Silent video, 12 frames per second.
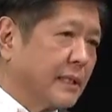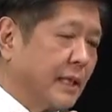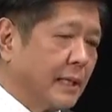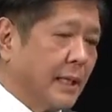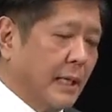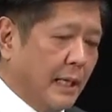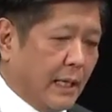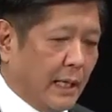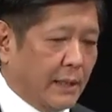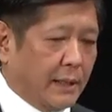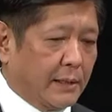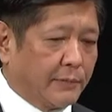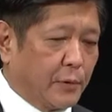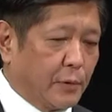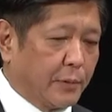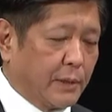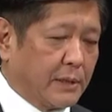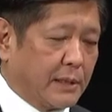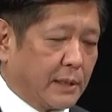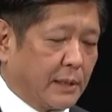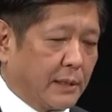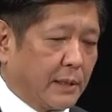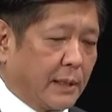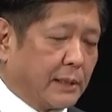I, I have always
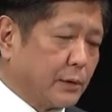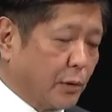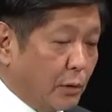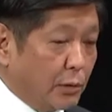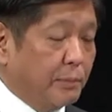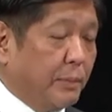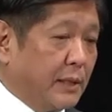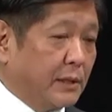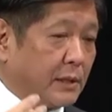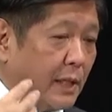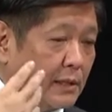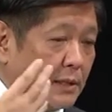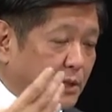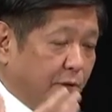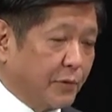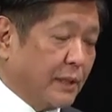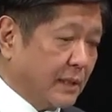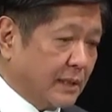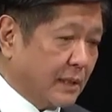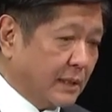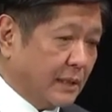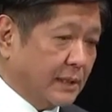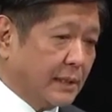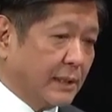uh, uh, told my Chinese friends,
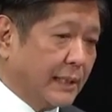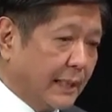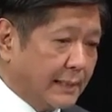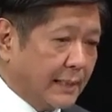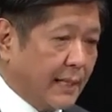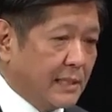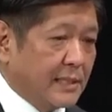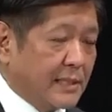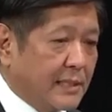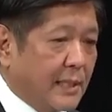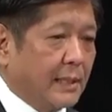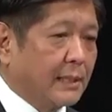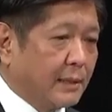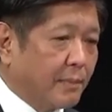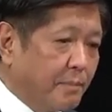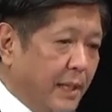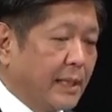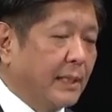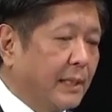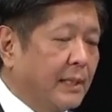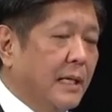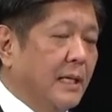and I said, let us not make